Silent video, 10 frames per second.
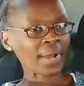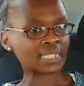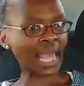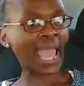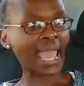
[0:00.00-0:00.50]

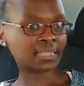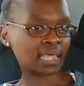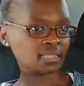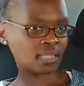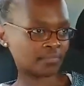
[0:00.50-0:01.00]
but I had
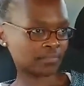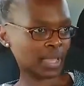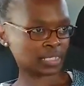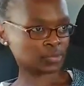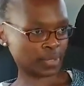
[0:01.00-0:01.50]
that
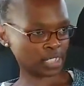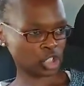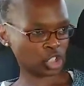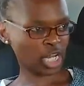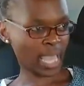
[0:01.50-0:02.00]

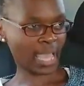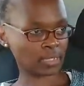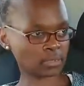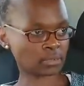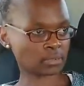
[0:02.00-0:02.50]
expression
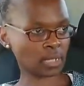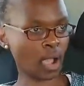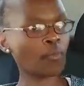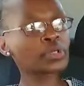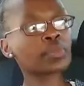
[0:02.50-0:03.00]
like,
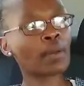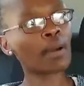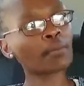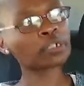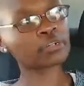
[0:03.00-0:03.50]
I wish my
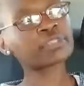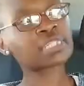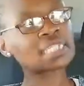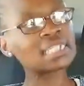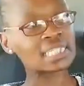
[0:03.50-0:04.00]
mom could have
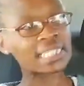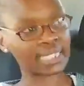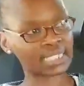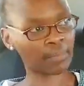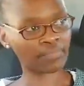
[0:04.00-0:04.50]
seen
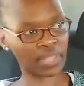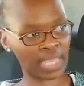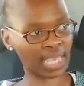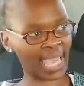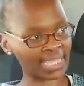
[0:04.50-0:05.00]
that
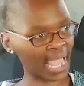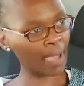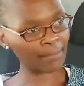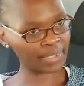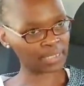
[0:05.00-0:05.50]
something had
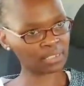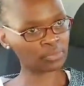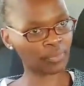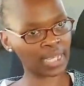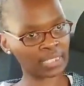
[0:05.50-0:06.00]

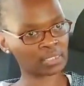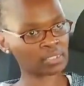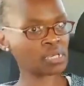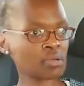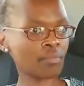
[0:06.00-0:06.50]
happened, but
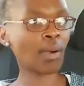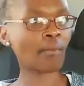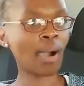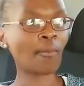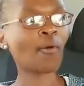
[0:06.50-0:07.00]
my
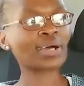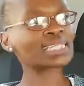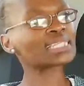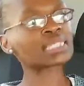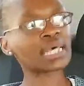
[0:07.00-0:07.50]
mom
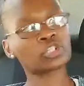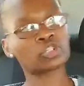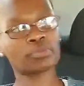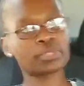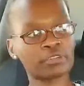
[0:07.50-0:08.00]
wasn't such
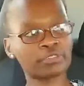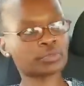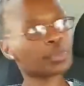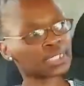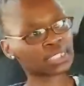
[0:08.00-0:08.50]
an
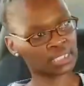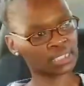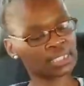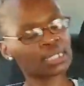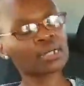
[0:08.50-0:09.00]
observant
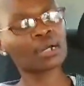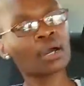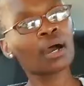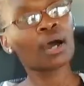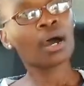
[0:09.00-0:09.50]
person.
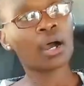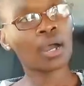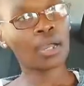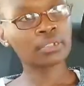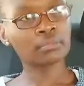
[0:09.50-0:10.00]

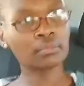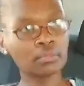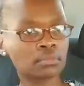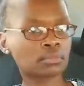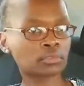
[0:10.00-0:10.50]

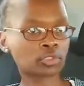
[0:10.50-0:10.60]
And